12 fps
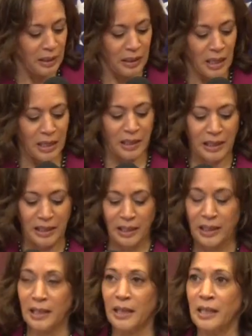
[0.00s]
Ghana
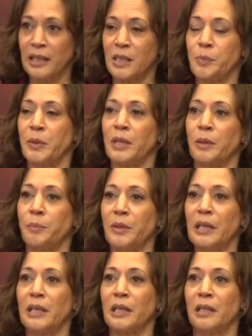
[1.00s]
has been a
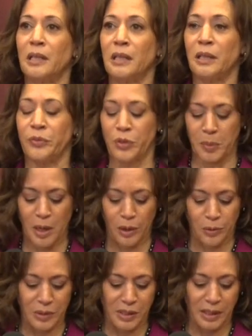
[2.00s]
beacon of
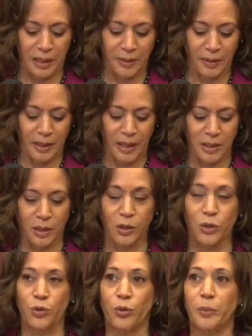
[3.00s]
democracy and a
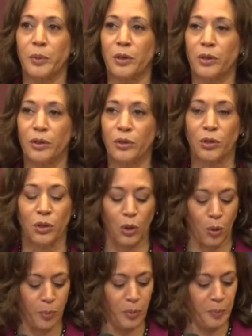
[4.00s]
contributor to
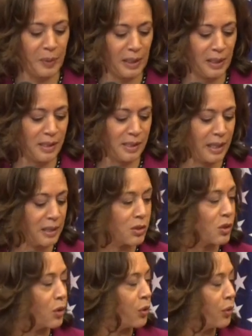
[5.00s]
global peace and
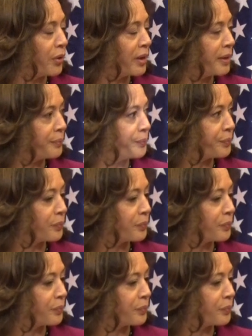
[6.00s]
security.